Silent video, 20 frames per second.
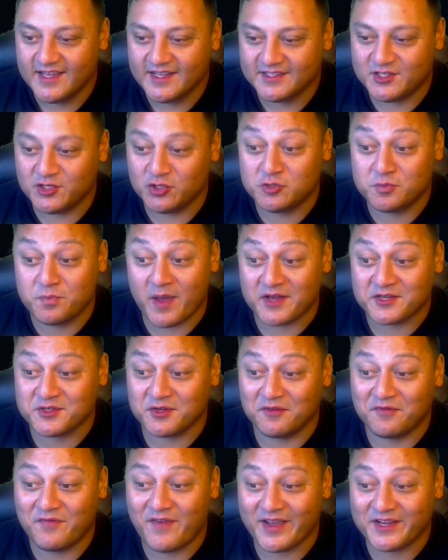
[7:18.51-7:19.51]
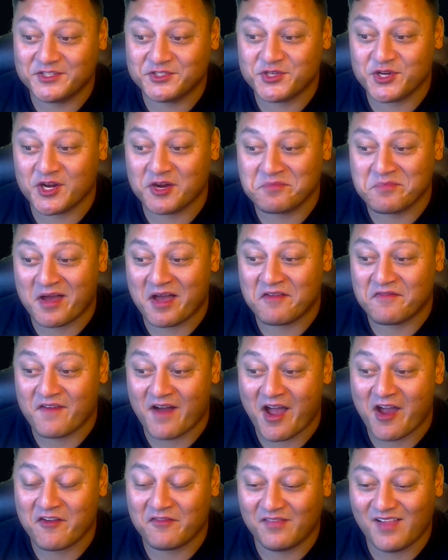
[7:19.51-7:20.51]
to special effects triggered by
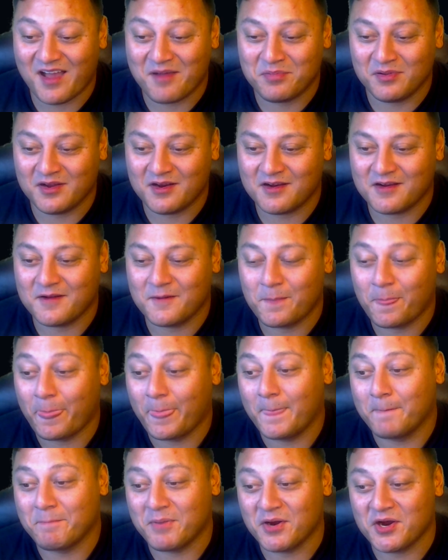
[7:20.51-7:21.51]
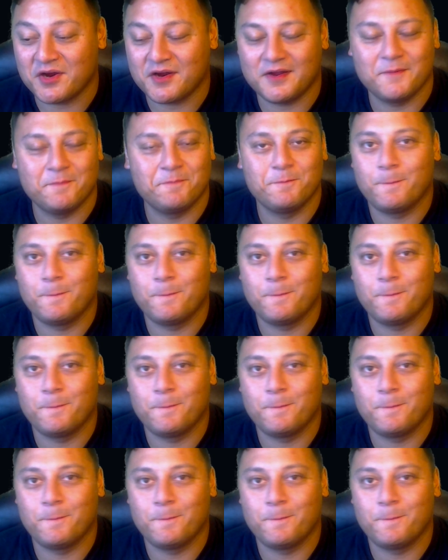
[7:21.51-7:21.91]
Firefly perk.